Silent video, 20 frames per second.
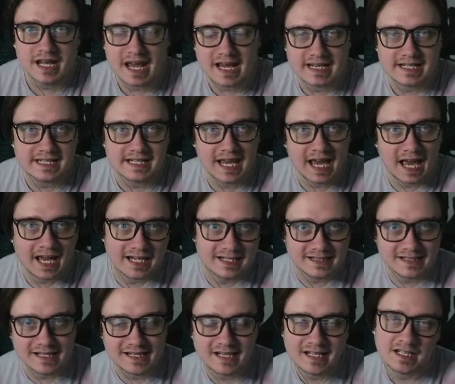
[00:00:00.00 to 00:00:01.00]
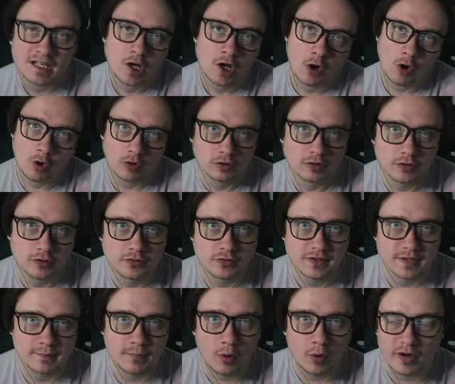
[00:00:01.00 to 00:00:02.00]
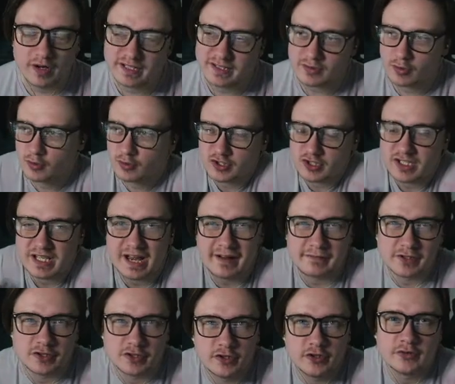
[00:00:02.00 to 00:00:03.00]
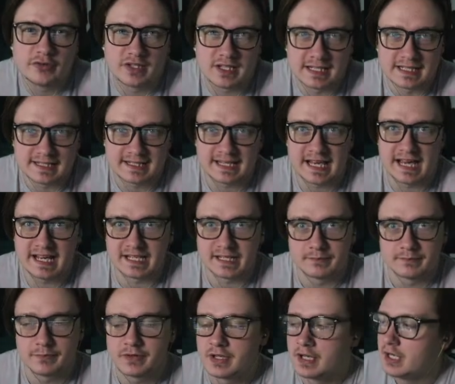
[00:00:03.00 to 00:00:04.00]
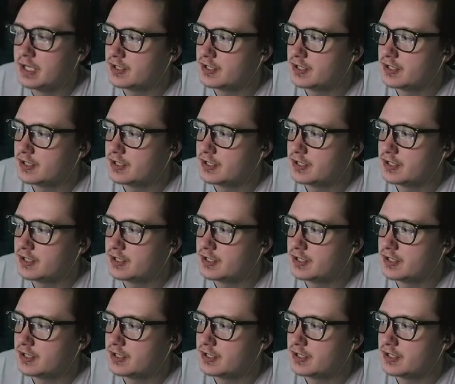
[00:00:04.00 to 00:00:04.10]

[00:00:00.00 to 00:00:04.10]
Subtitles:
any KD or losing points or just having useless games.